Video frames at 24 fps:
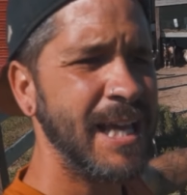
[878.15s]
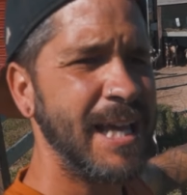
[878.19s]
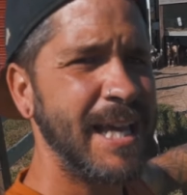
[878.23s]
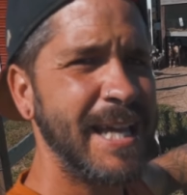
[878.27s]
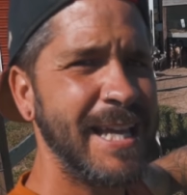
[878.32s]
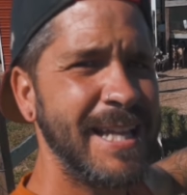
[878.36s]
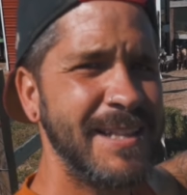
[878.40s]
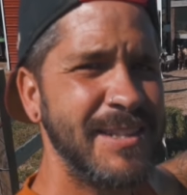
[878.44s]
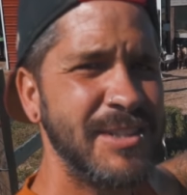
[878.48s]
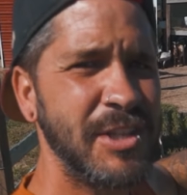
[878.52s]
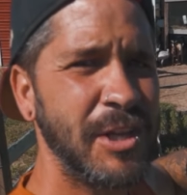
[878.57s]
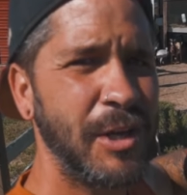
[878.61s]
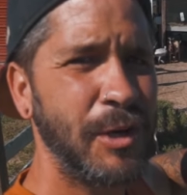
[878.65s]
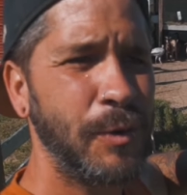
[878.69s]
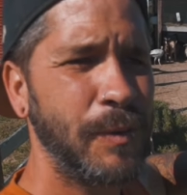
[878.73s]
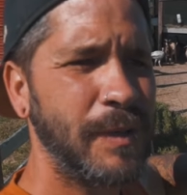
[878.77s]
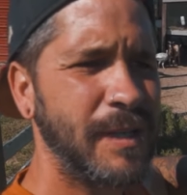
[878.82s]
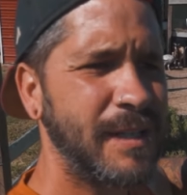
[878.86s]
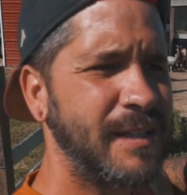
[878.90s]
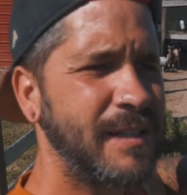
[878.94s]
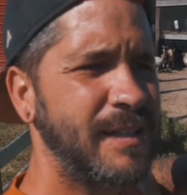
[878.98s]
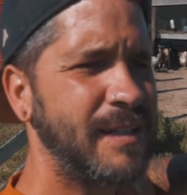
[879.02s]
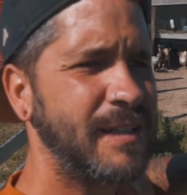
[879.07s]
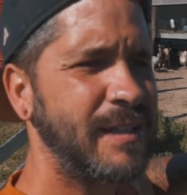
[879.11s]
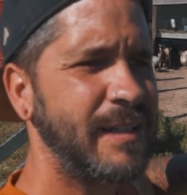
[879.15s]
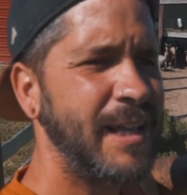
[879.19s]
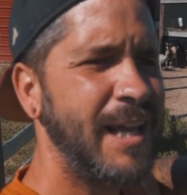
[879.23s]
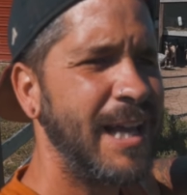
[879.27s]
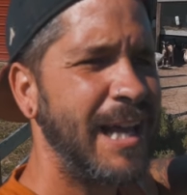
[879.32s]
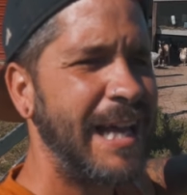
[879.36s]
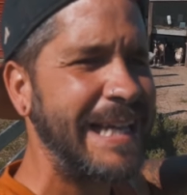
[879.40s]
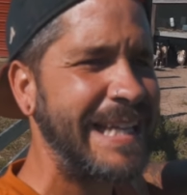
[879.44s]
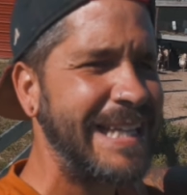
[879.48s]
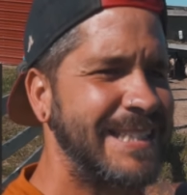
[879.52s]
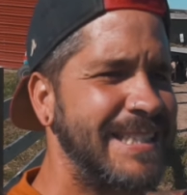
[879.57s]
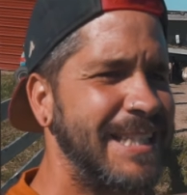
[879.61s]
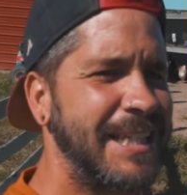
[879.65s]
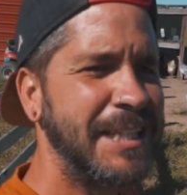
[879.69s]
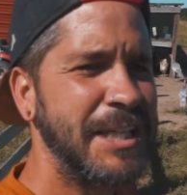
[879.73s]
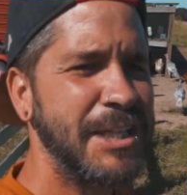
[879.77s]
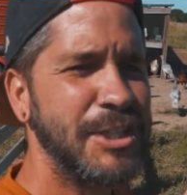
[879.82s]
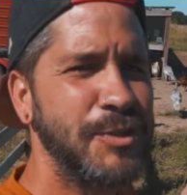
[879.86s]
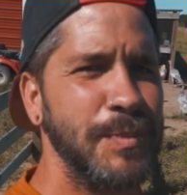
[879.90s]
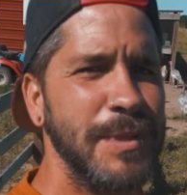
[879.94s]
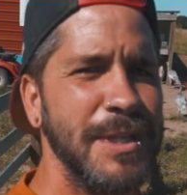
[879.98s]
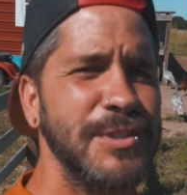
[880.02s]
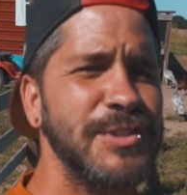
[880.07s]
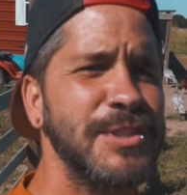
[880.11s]
And so uh, I guess that
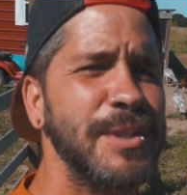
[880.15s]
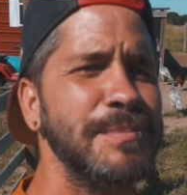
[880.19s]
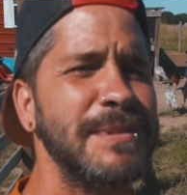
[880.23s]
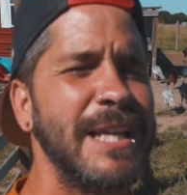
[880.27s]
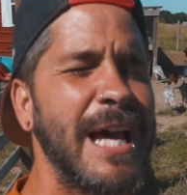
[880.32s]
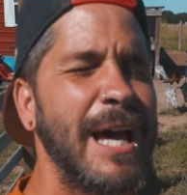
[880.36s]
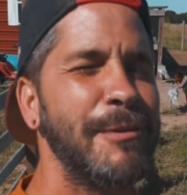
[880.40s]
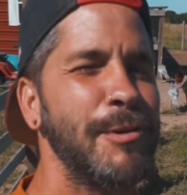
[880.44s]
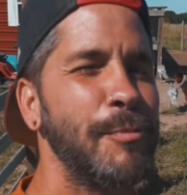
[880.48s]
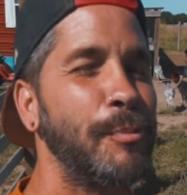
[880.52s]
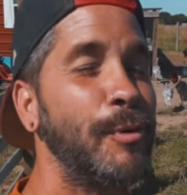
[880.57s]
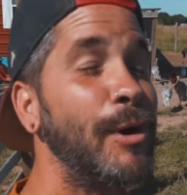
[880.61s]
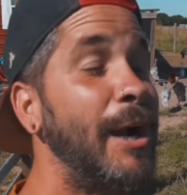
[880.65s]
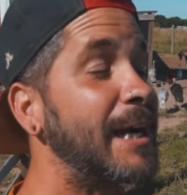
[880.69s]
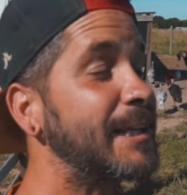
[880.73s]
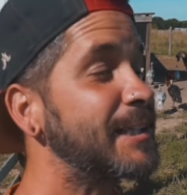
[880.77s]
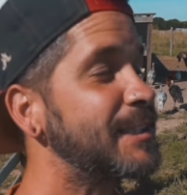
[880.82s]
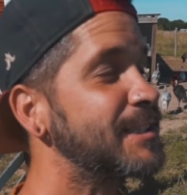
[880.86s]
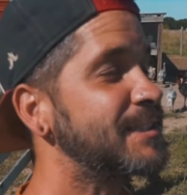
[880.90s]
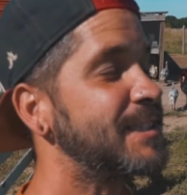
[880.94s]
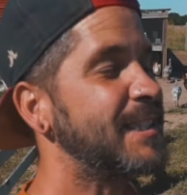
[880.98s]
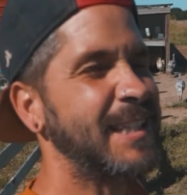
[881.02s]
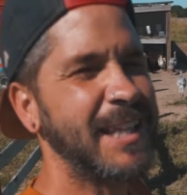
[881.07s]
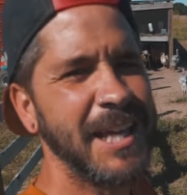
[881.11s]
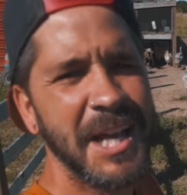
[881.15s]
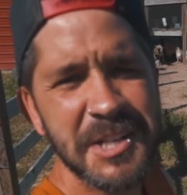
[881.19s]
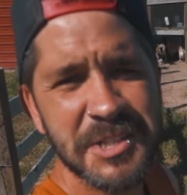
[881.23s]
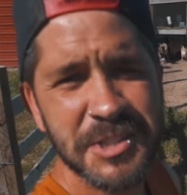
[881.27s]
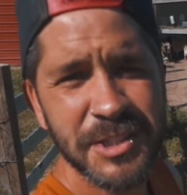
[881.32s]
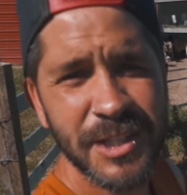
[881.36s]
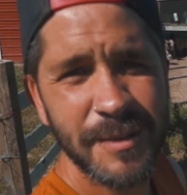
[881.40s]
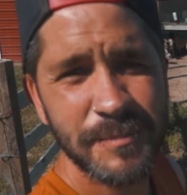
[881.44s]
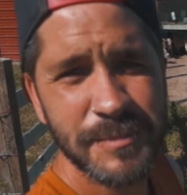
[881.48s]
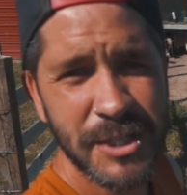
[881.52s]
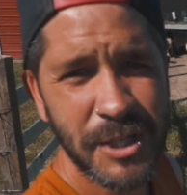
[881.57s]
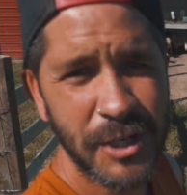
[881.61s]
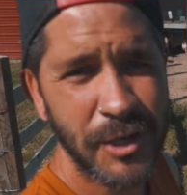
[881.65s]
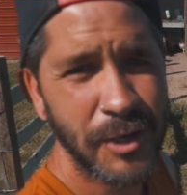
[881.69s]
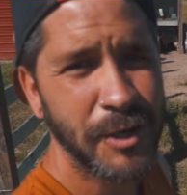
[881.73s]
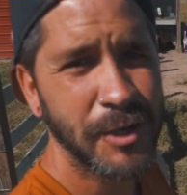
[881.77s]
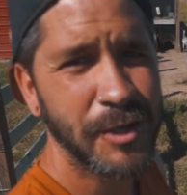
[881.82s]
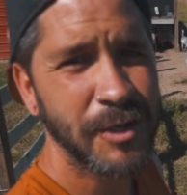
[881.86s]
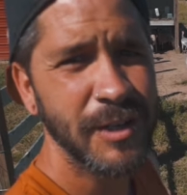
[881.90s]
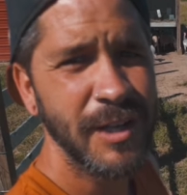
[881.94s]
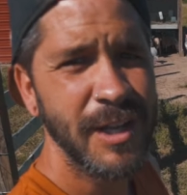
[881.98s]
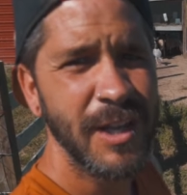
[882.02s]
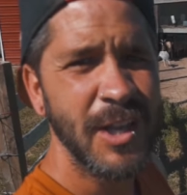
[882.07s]
gives me some time to practice to catch up to her.